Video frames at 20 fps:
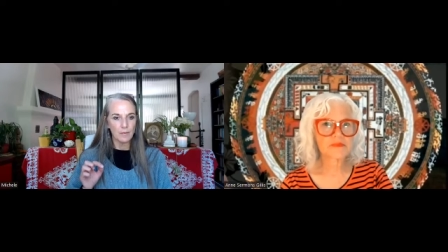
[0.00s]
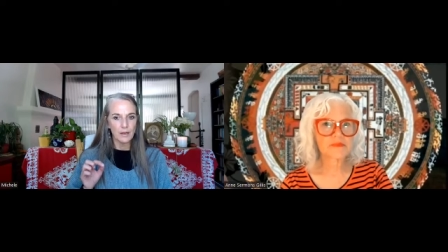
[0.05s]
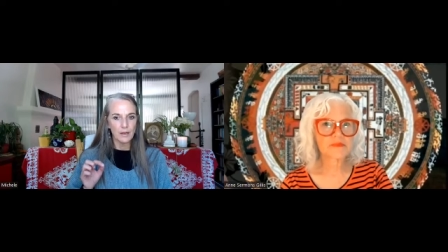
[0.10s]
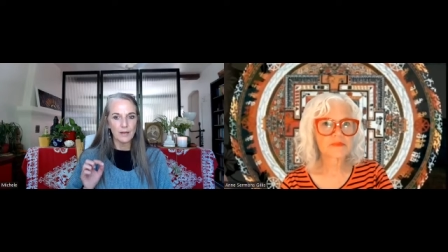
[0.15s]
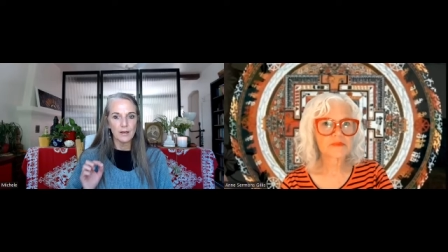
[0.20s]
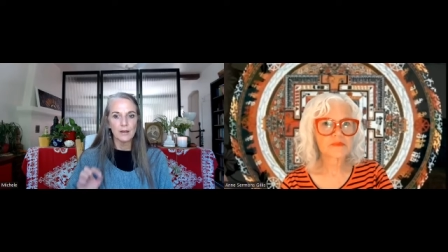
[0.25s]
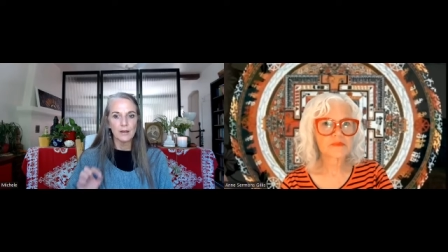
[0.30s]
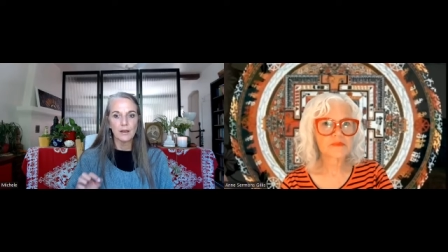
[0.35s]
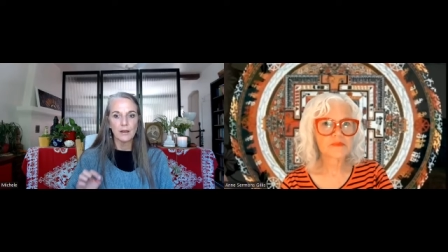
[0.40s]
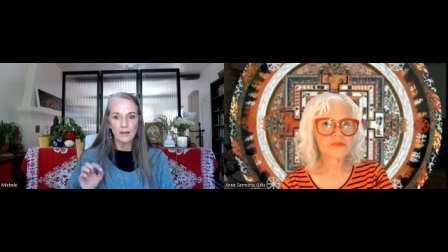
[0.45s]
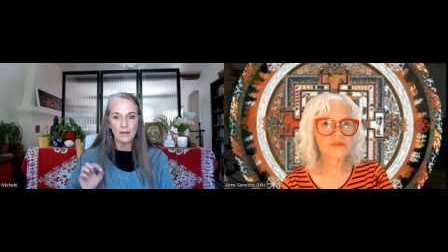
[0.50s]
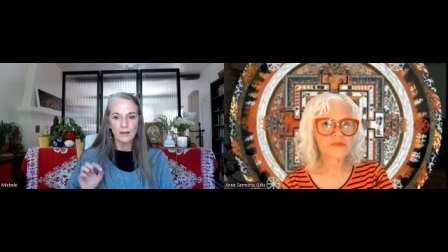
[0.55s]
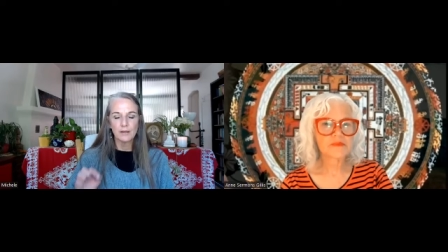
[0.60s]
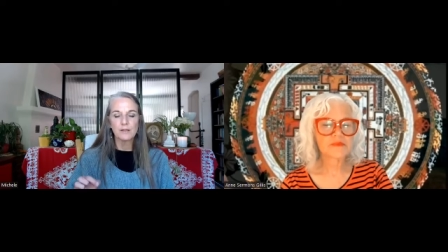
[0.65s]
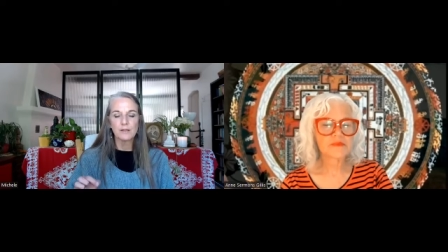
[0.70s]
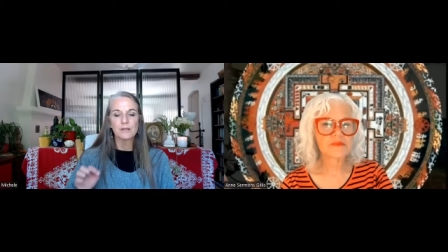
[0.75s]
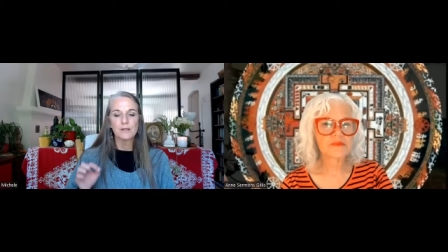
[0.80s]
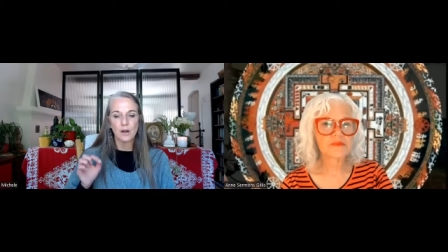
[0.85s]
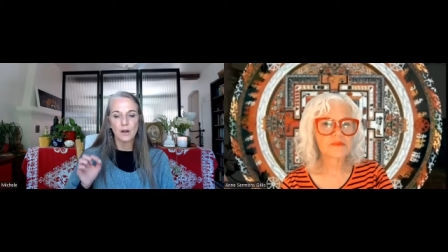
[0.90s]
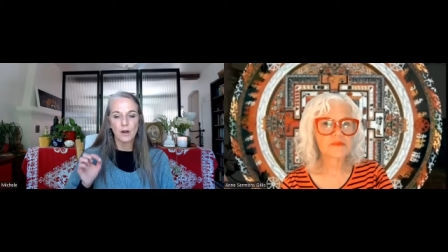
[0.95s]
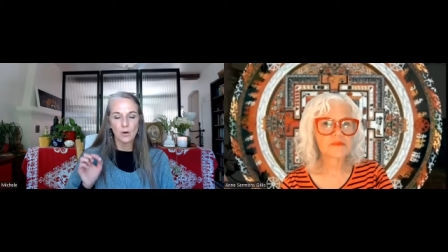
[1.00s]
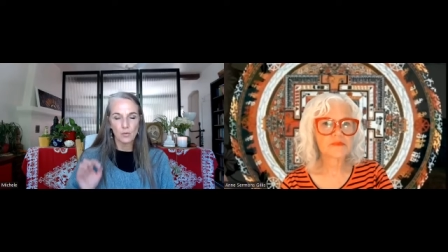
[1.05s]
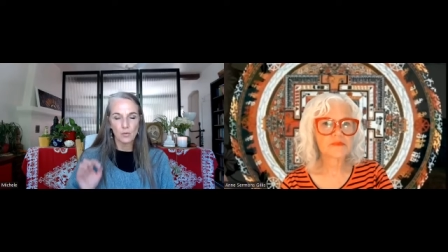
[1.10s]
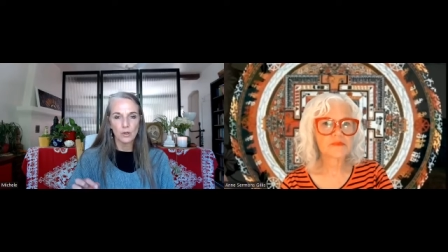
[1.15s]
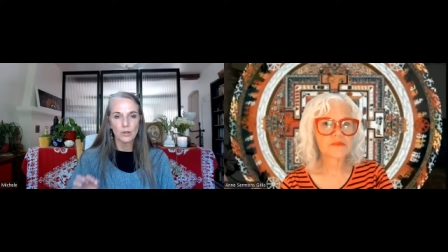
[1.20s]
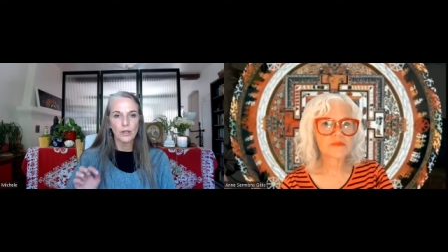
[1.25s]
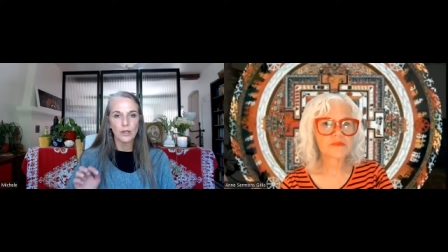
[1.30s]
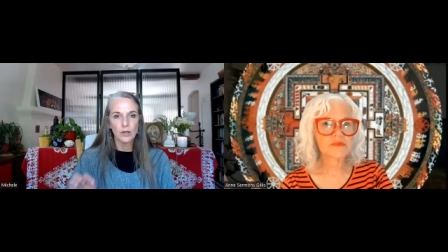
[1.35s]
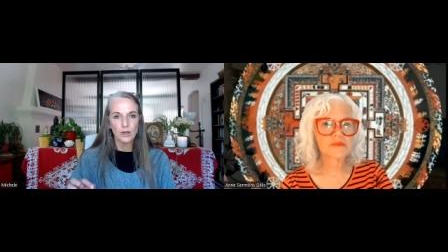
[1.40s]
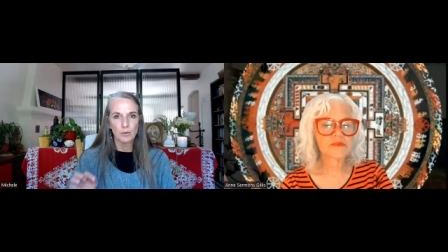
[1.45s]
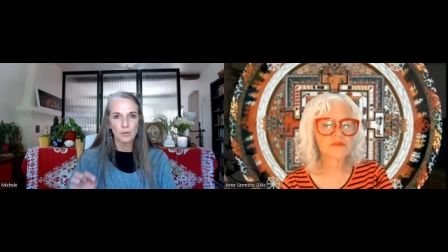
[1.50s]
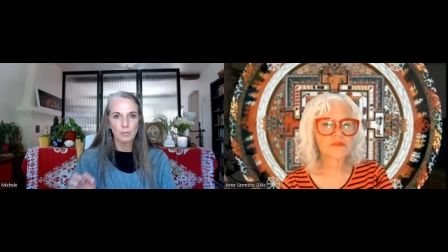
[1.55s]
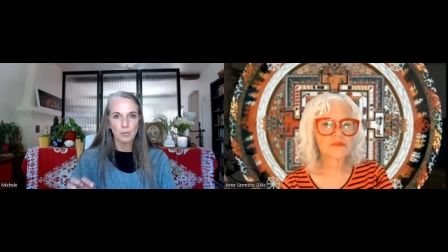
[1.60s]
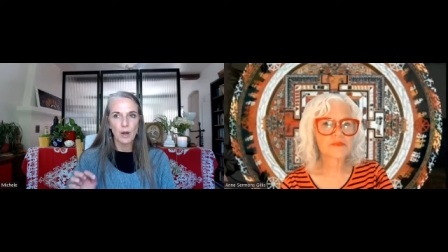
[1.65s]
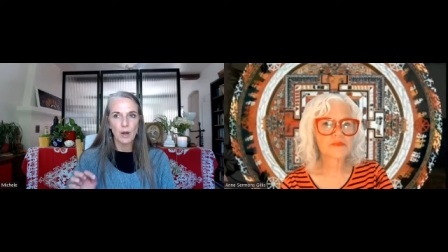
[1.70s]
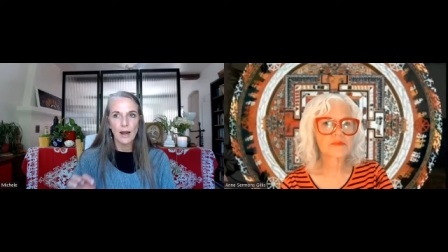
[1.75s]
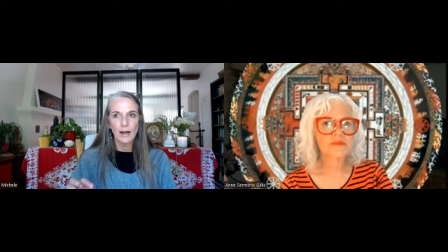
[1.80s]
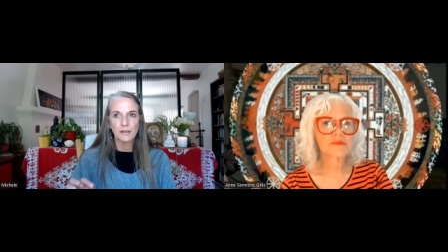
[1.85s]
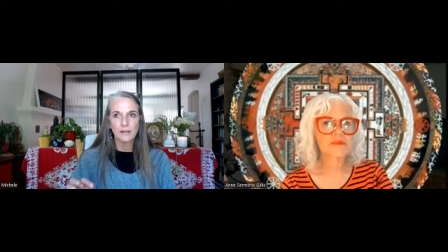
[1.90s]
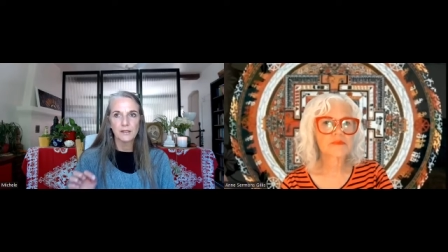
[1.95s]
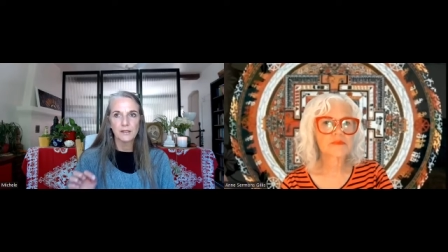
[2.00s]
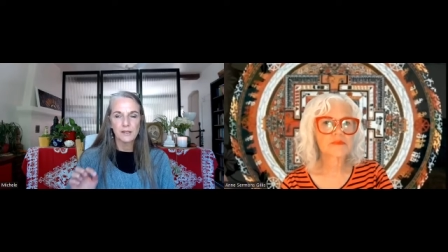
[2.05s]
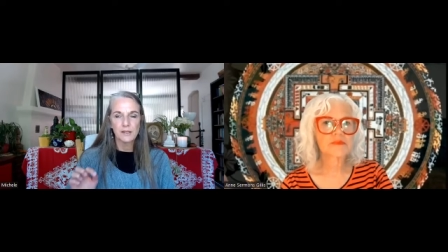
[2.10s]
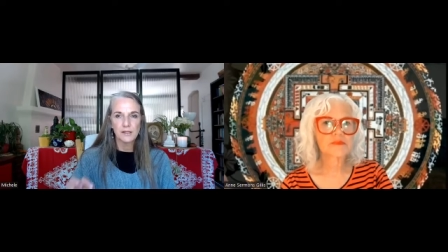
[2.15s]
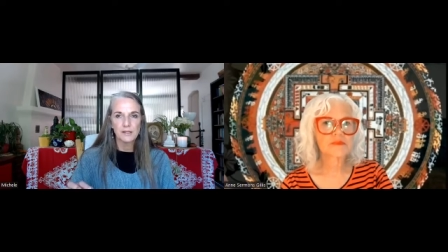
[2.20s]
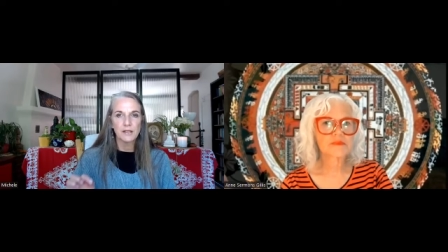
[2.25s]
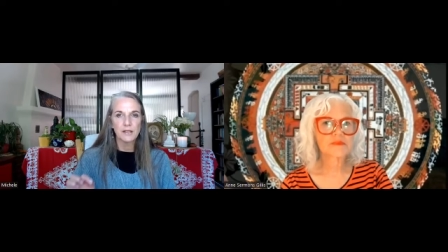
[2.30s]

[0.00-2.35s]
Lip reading: it is a really good practice because